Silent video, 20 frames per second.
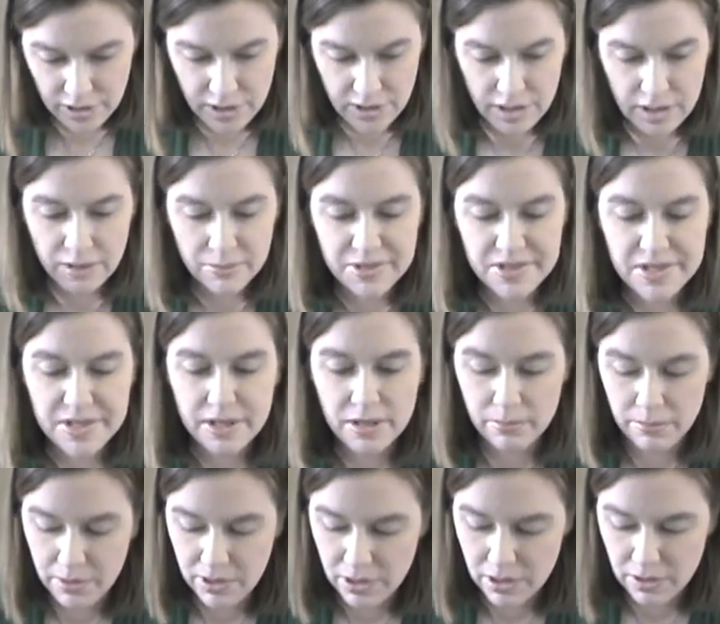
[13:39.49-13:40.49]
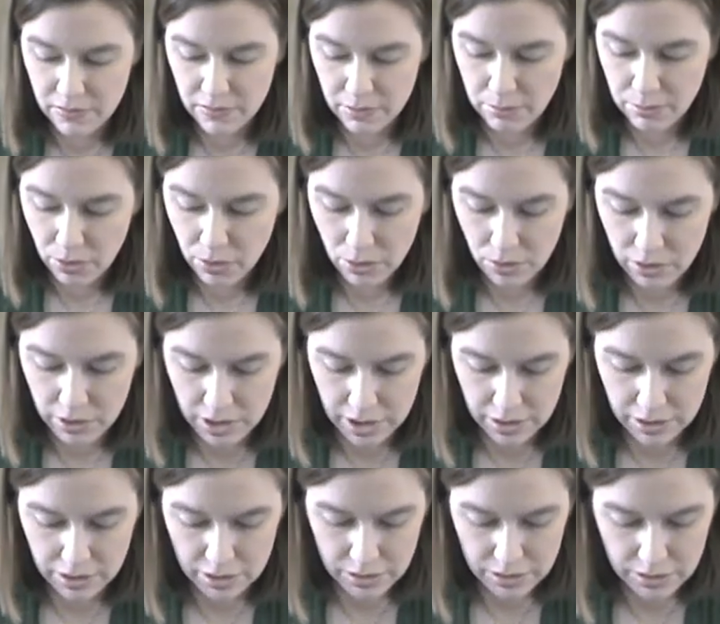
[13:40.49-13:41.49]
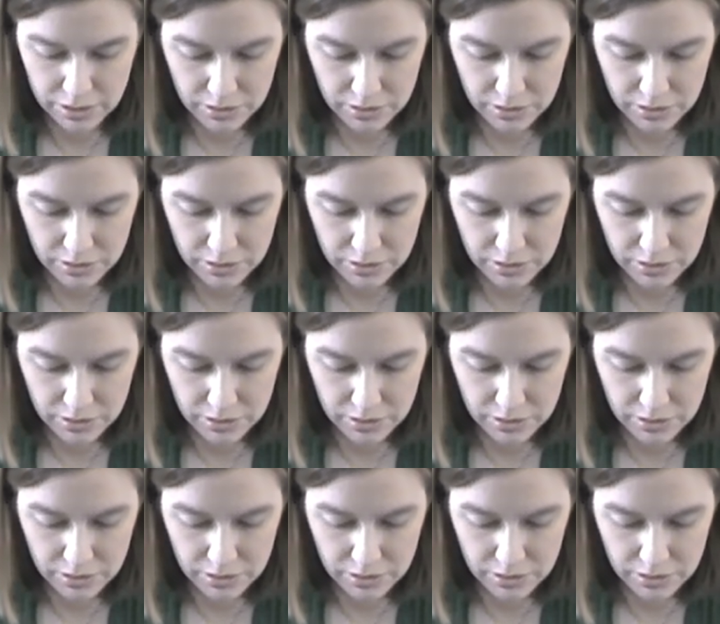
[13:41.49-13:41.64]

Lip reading: And I'm seeing part of a bowl here.